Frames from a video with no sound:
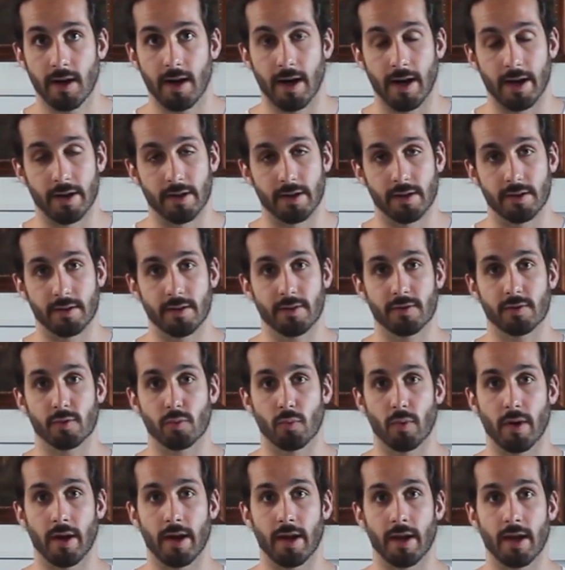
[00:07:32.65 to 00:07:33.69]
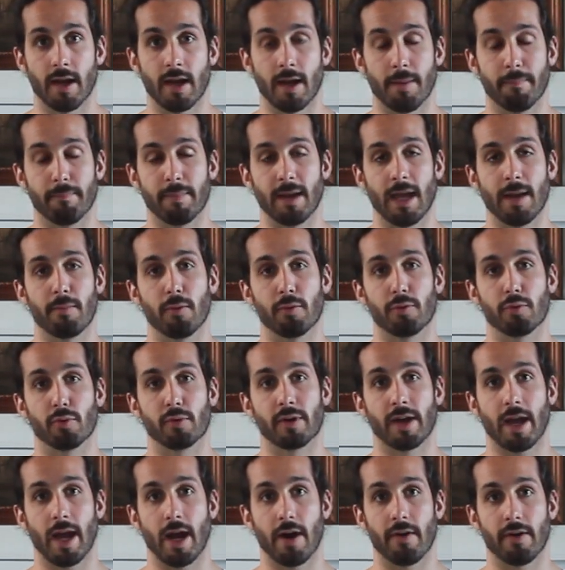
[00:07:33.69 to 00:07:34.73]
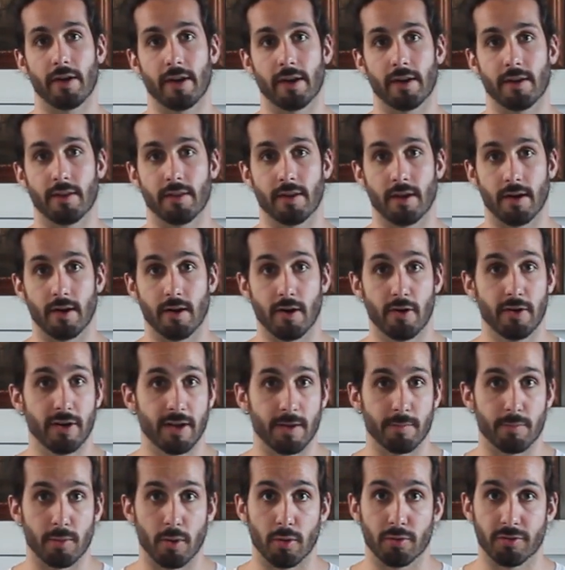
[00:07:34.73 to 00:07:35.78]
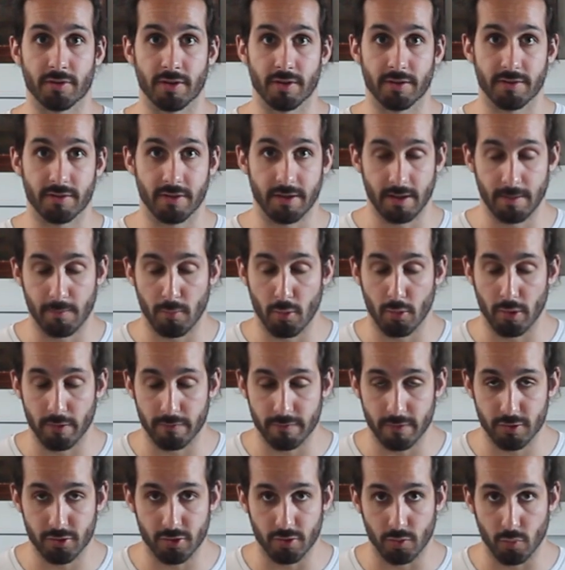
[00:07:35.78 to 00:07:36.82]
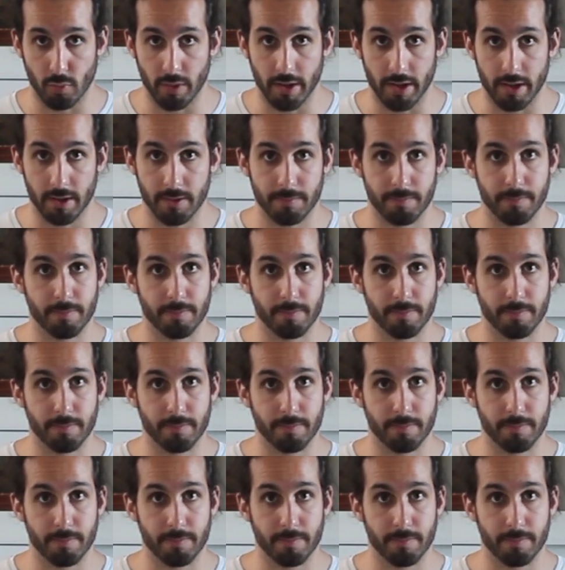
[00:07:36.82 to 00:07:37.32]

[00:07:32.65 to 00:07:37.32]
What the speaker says: and in this way be able to carry the learning process in a more efficient way.